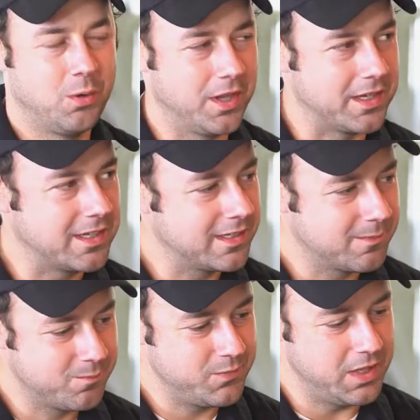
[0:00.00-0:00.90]
really
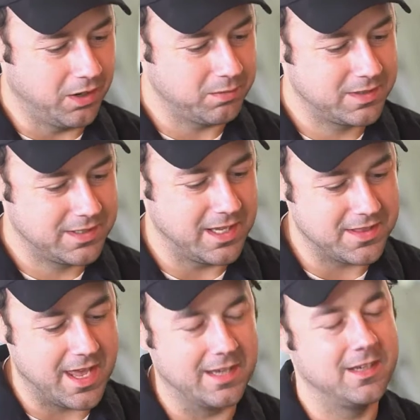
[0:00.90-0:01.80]
you know, get
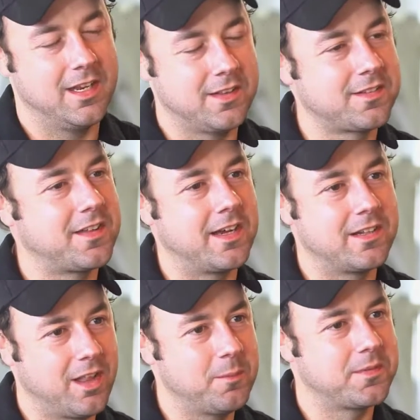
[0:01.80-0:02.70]
that inside
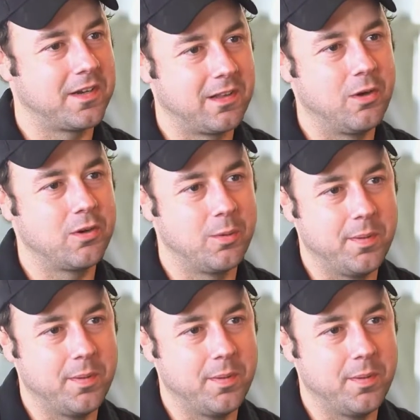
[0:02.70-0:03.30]
glimpse at a local